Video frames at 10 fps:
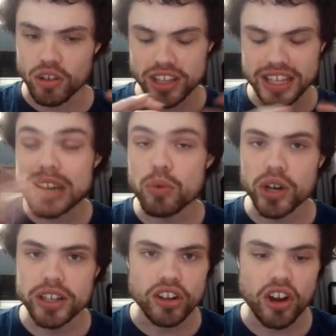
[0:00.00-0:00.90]

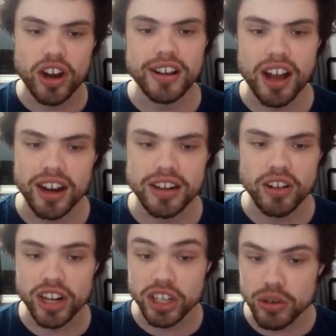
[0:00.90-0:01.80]
keyword on a card,
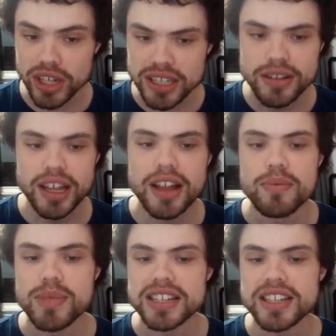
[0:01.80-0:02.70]
on a unit,
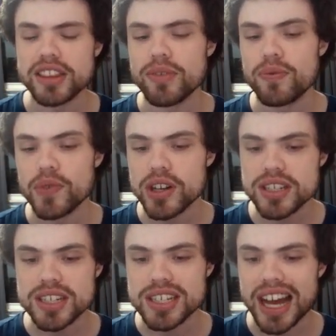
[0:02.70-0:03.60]
means that the
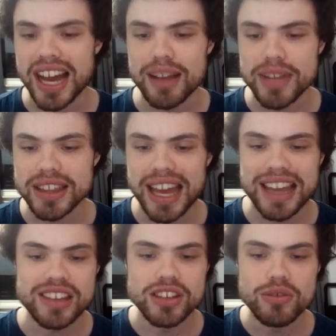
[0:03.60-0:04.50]
first time
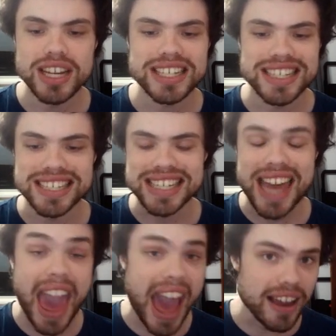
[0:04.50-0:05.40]
that unit
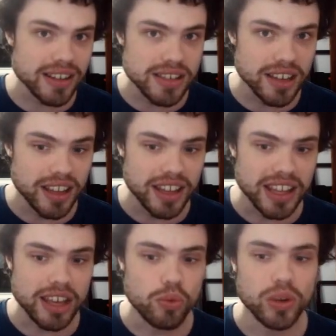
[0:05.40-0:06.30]
attacks,
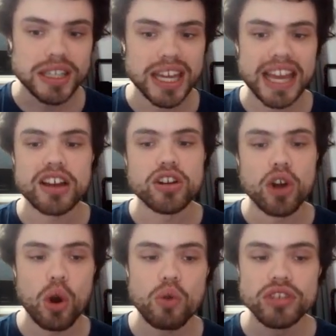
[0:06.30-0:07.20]
it will take
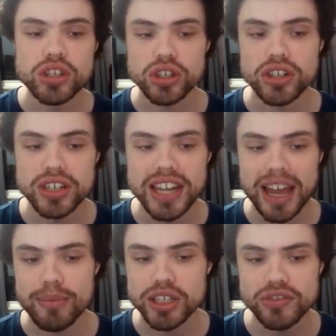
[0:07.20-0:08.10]
no return
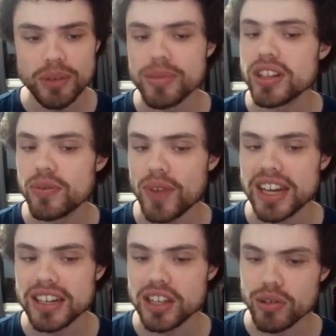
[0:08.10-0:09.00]
damage from the
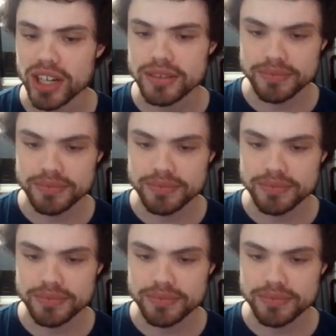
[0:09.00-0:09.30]
defending unit.